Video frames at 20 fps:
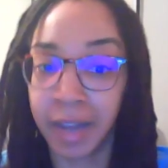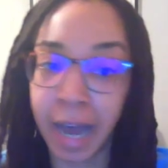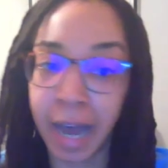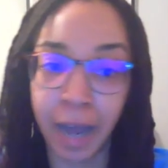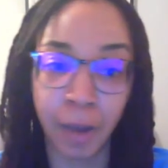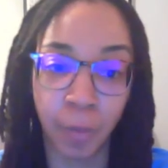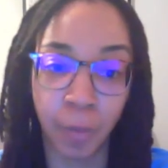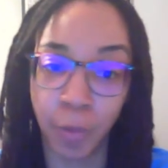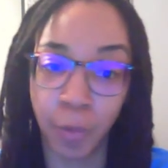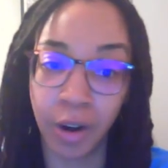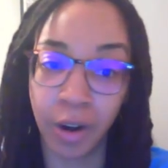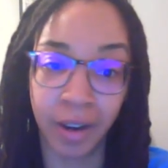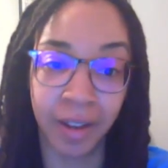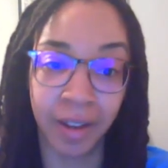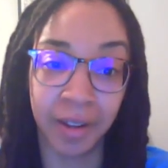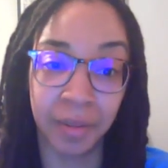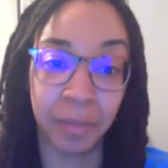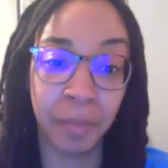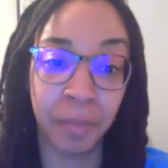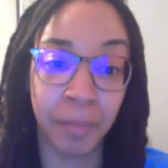I want
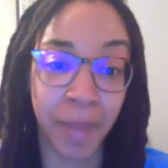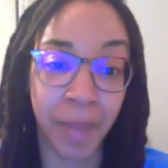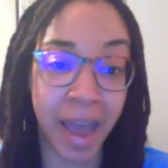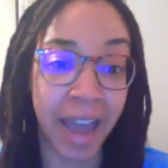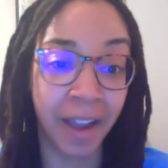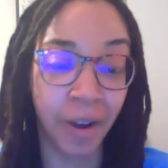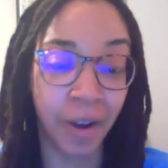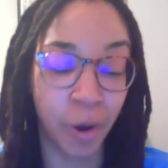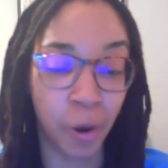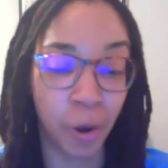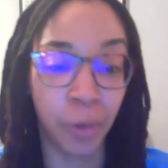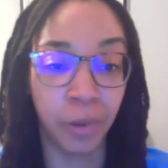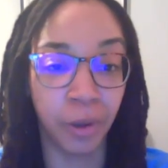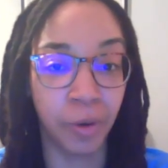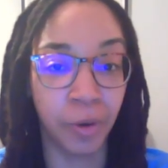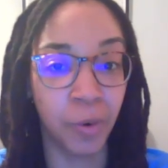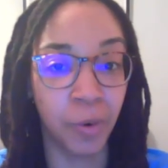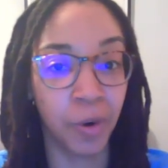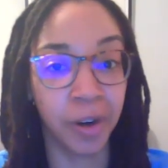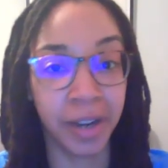him back on the
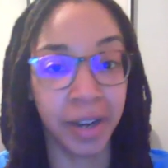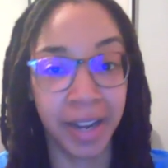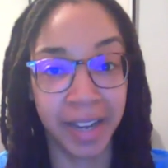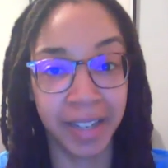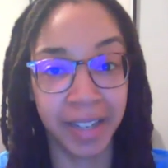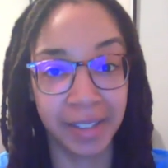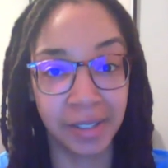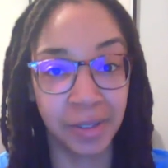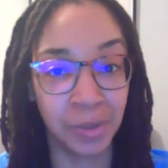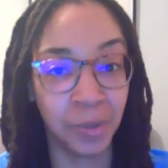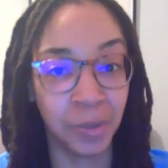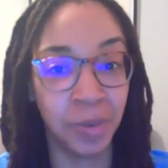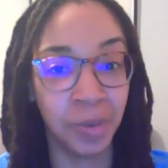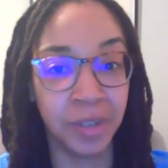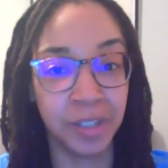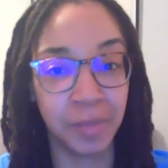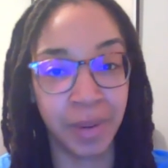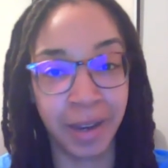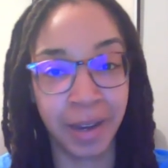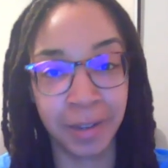court as soon
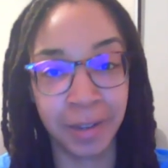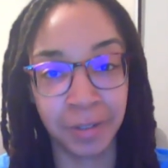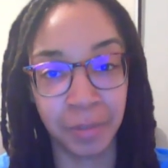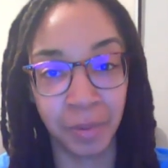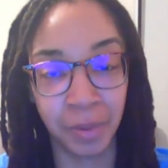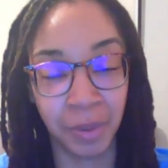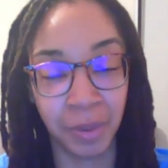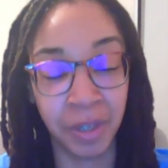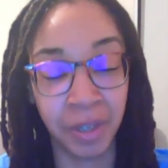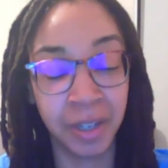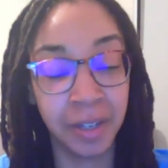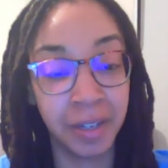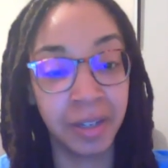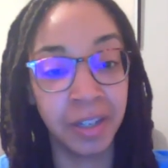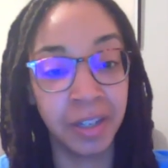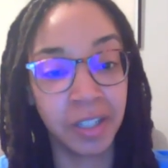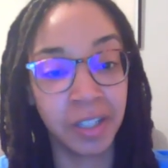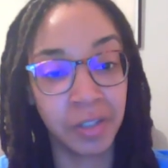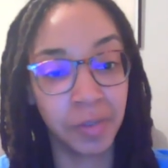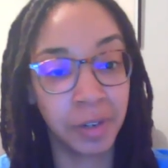as possible.
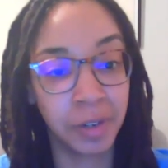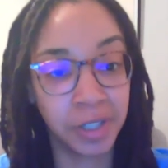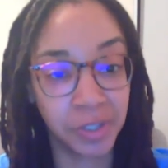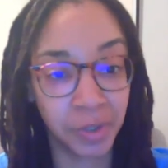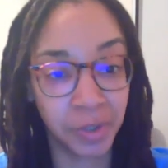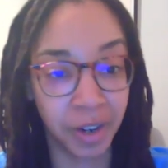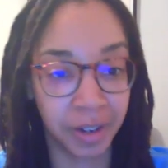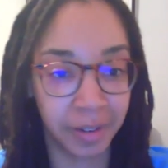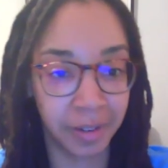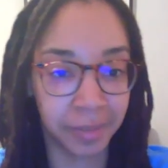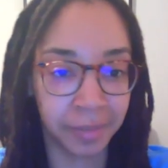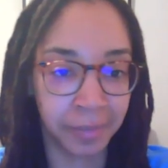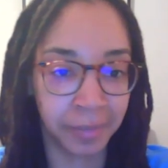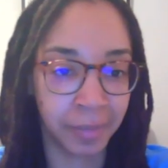It's frustrating.